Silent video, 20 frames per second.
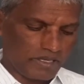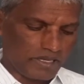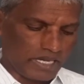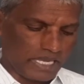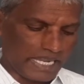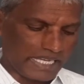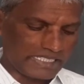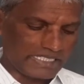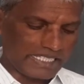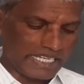
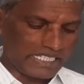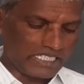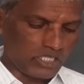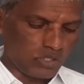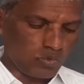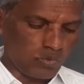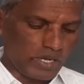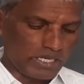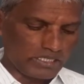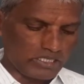Alexander
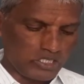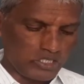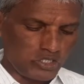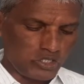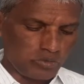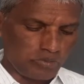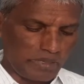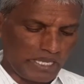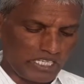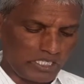wanted
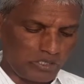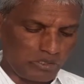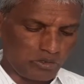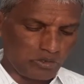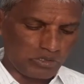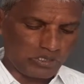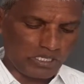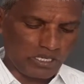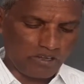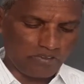to make
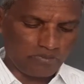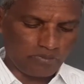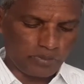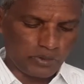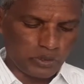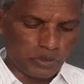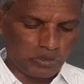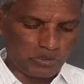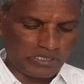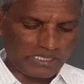use of
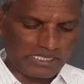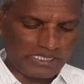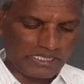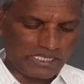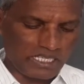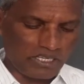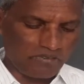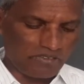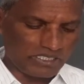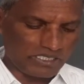Puru's
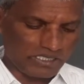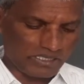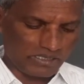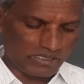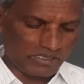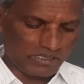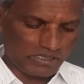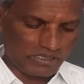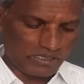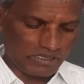
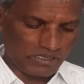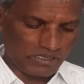services.